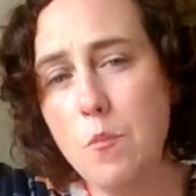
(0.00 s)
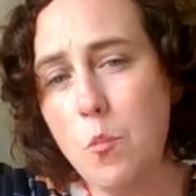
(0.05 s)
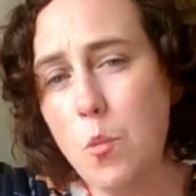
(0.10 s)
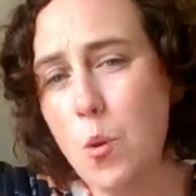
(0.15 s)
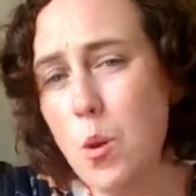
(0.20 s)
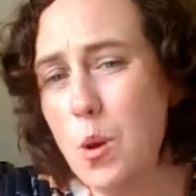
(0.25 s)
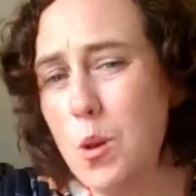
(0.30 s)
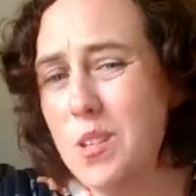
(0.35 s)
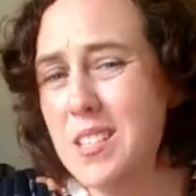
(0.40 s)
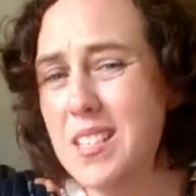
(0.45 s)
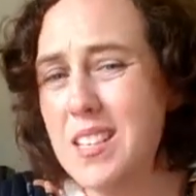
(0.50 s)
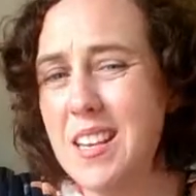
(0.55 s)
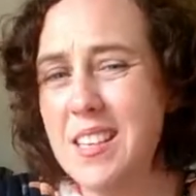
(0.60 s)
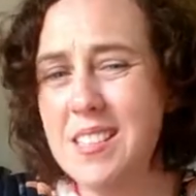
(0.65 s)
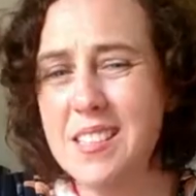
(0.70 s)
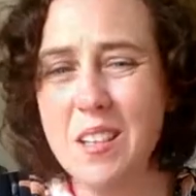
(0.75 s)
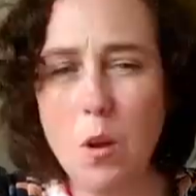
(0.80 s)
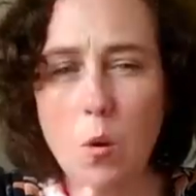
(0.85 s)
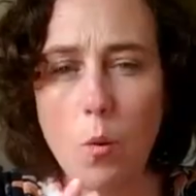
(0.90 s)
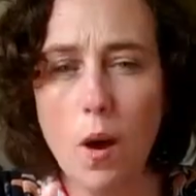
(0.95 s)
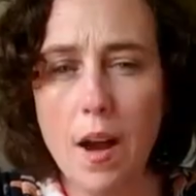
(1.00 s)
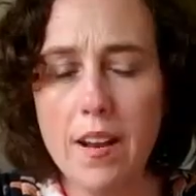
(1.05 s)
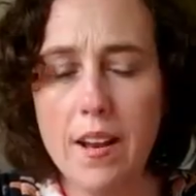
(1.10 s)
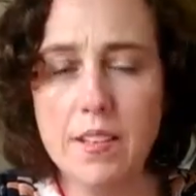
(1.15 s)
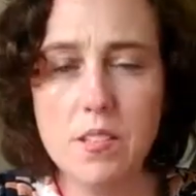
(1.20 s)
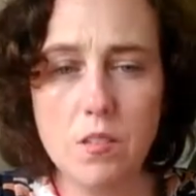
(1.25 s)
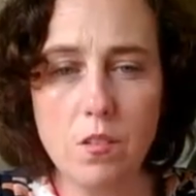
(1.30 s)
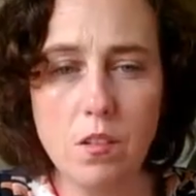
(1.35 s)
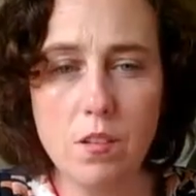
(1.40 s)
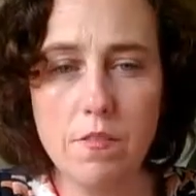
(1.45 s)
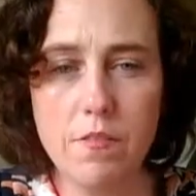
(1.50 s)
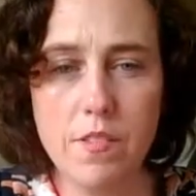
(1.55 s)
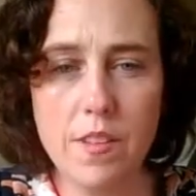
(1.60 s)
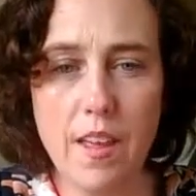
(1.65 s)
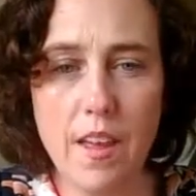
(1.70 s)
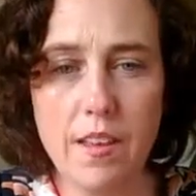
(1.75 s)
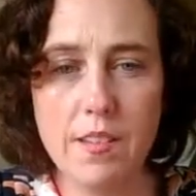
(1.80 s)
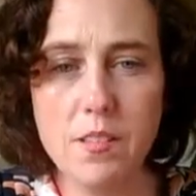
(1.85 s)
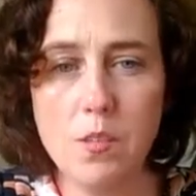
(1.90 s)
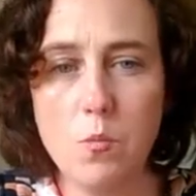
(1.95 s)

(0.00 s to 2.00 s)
Word isn't quite as good for that.